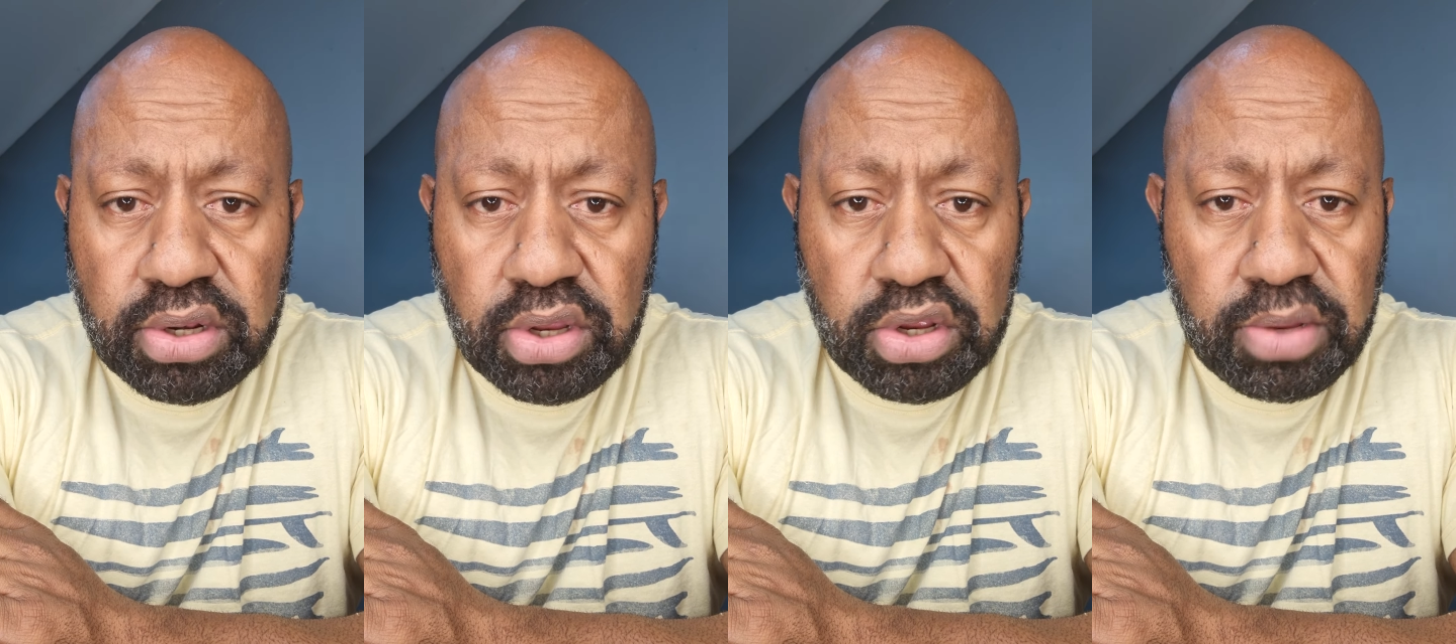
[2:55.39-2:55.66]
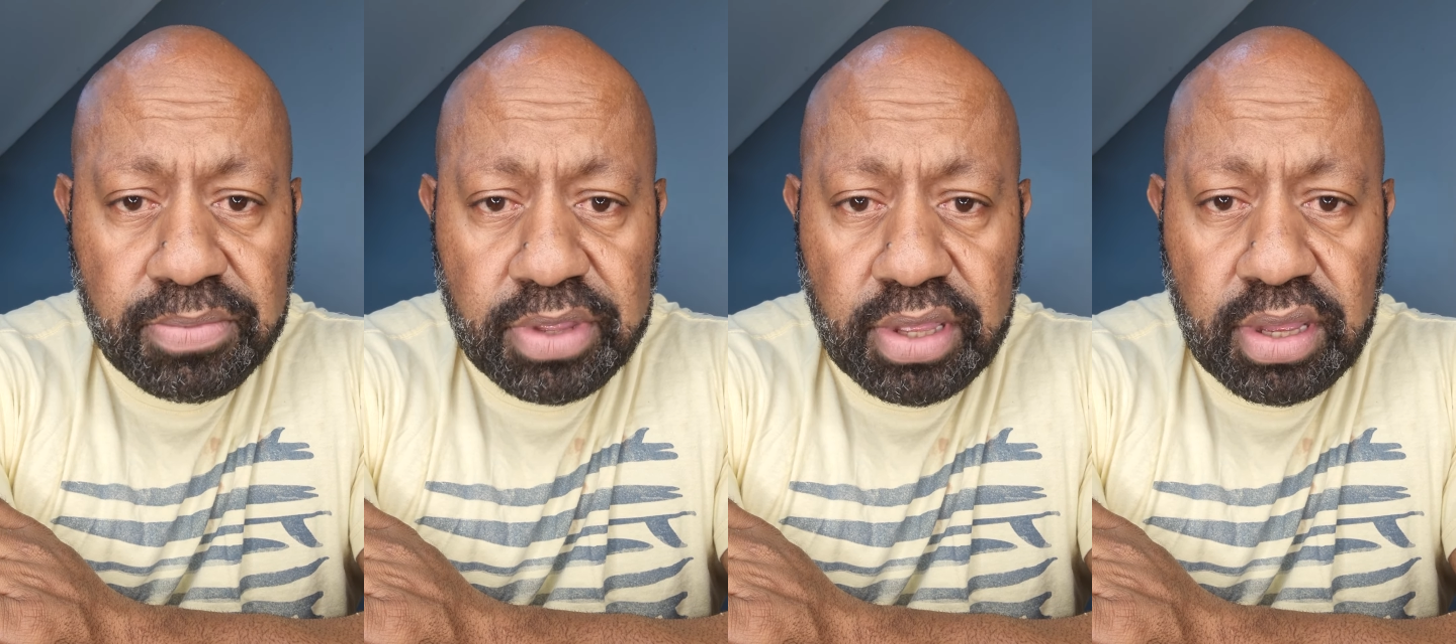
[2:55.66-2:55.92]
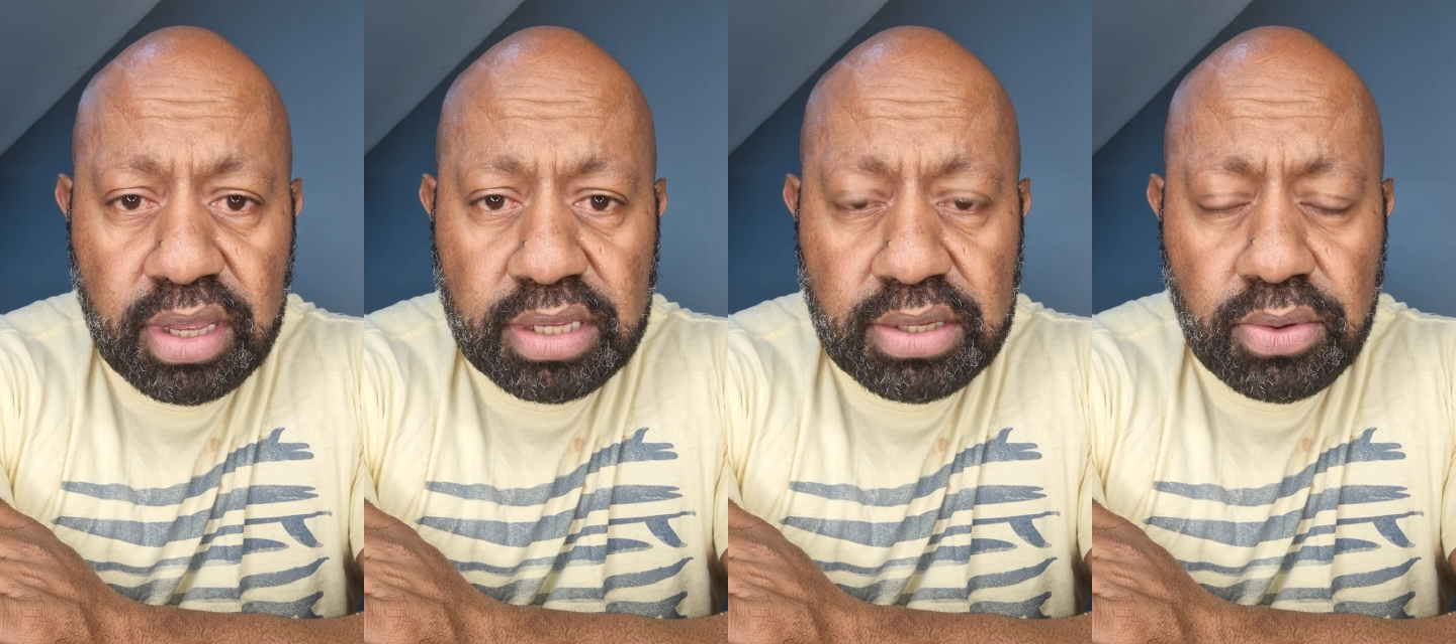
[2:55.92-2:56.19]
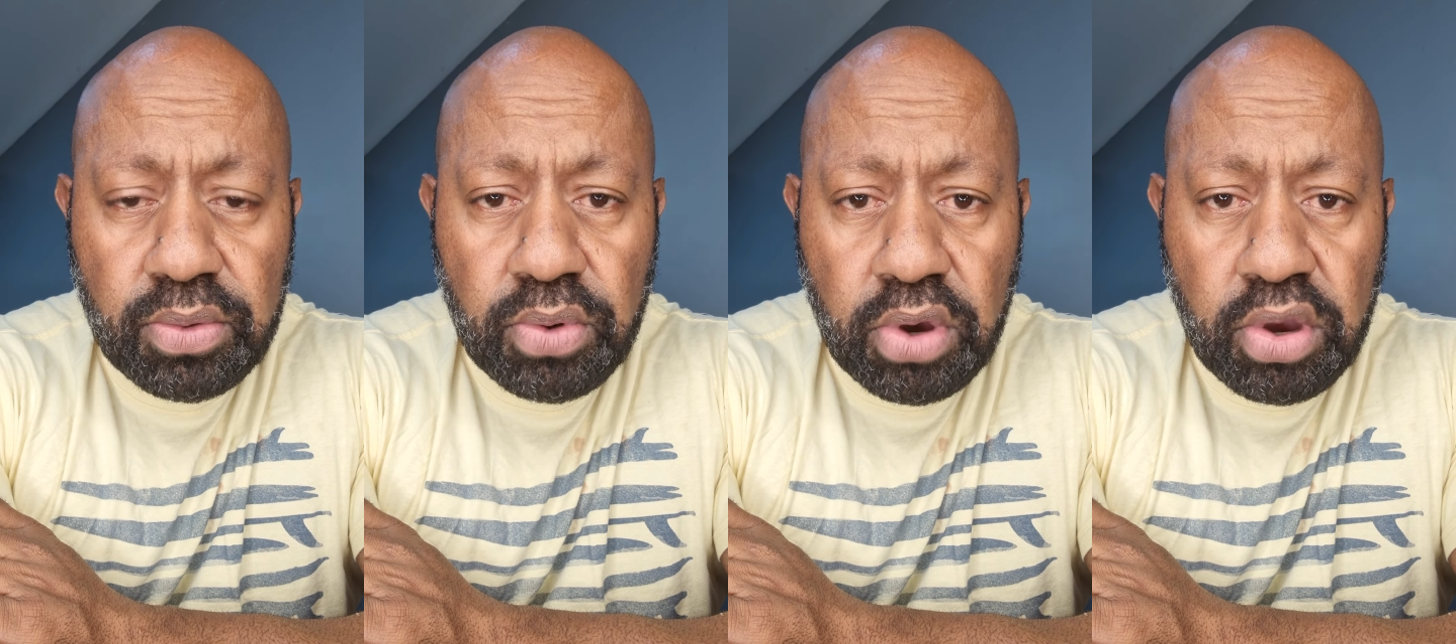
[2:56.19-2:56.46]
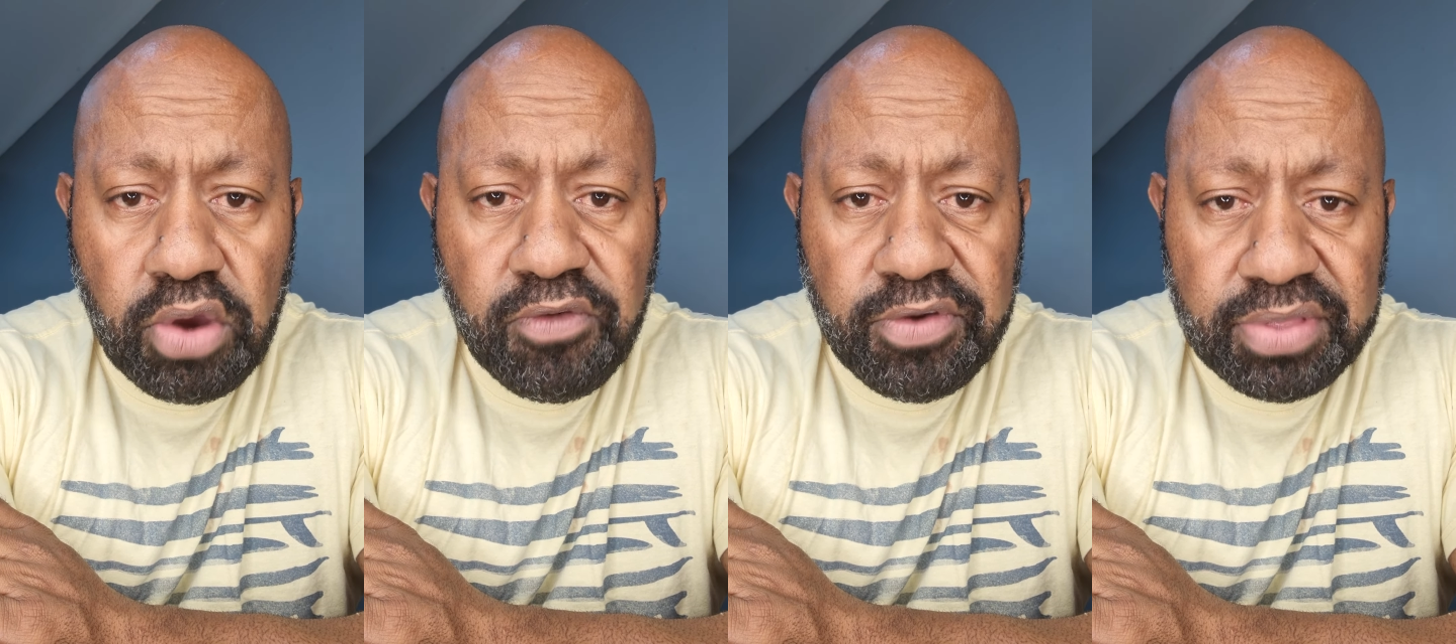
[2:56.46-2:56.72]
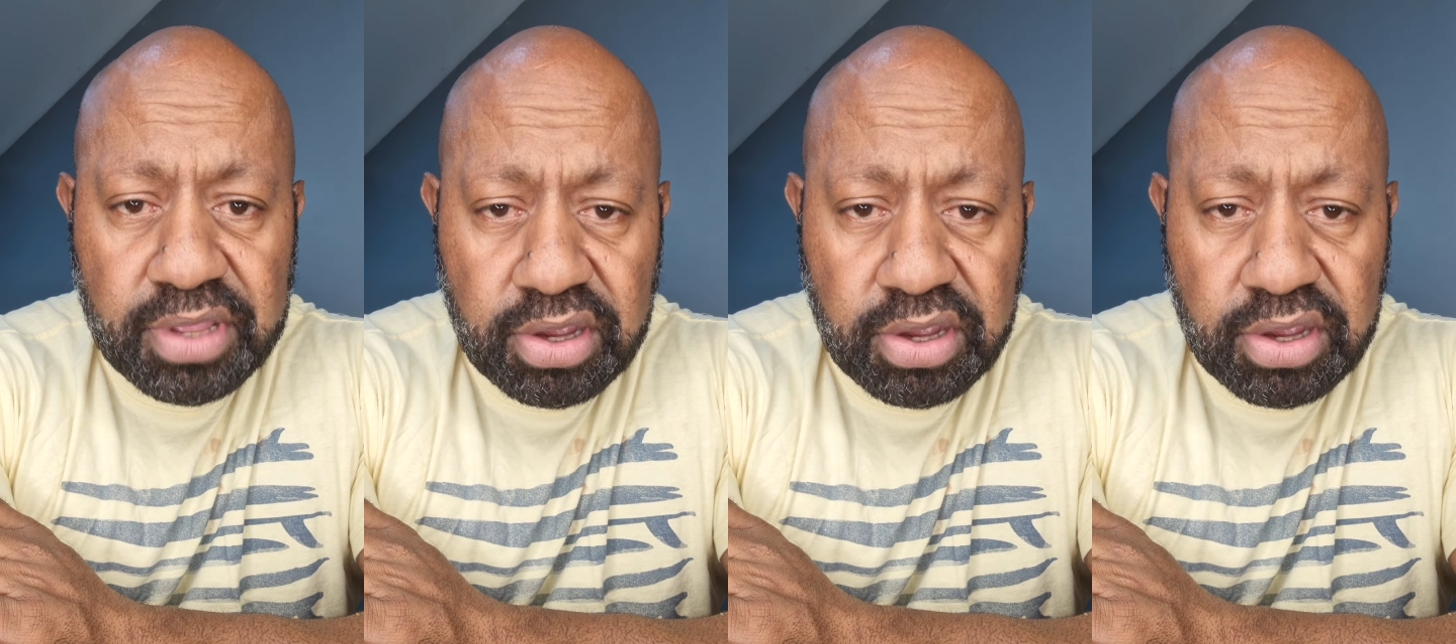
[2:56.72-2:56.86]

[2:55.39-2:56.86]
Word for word: not gonna be a walkover.